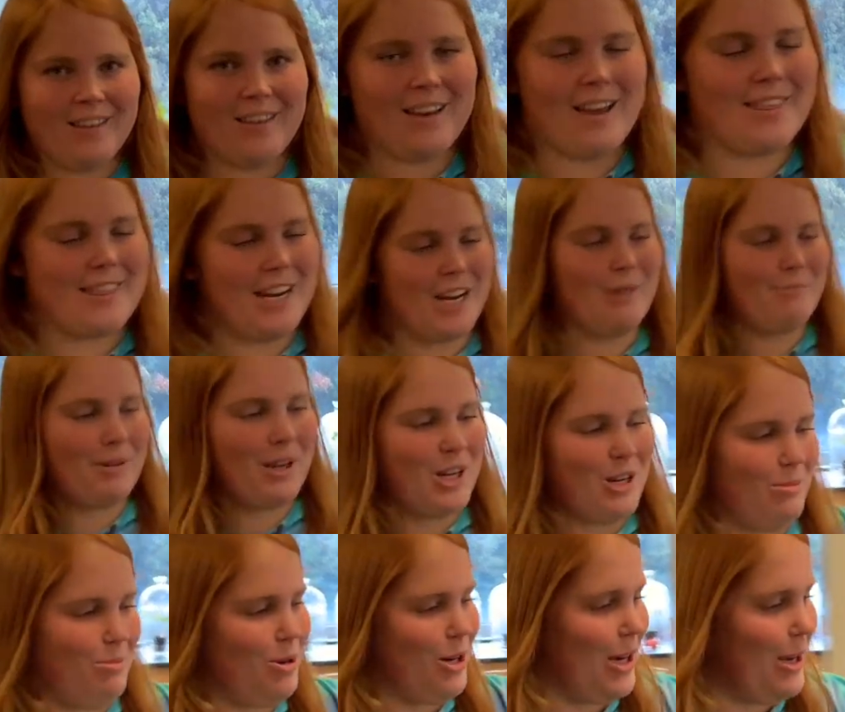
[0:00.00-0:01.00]
And then I'm
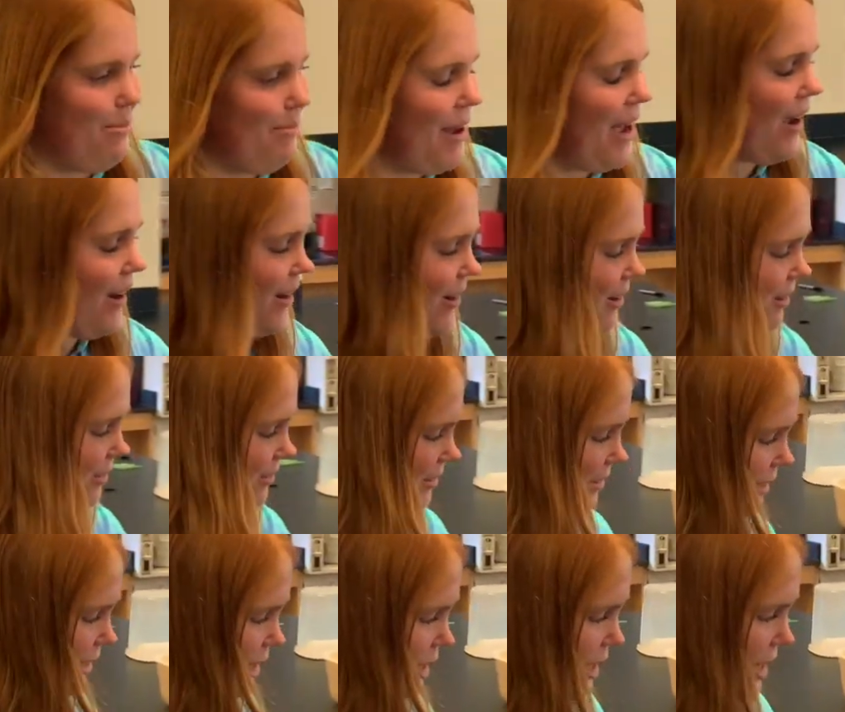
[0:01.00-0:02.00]
gonna bring it back
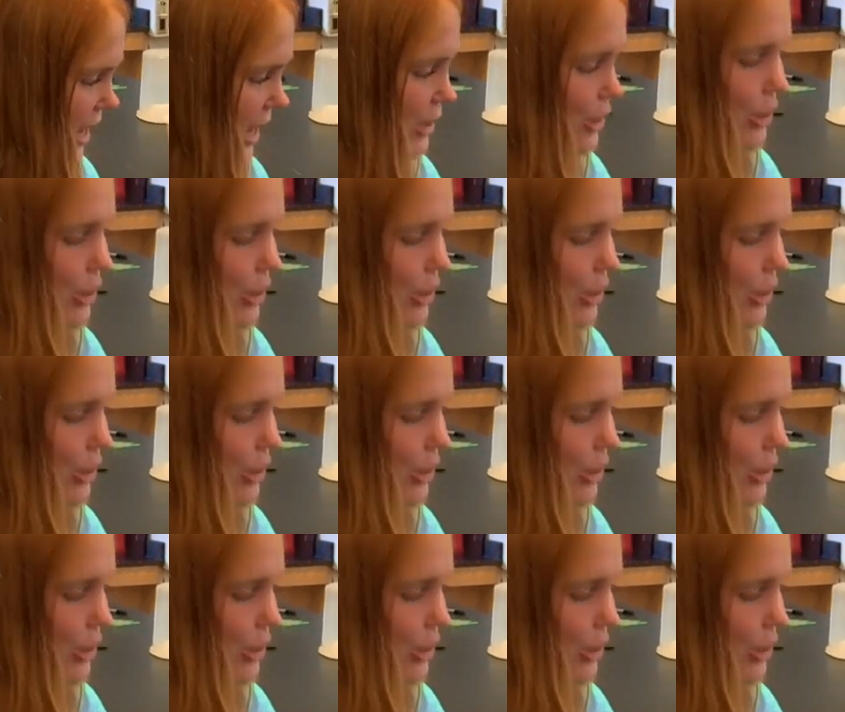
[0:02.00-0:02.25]
and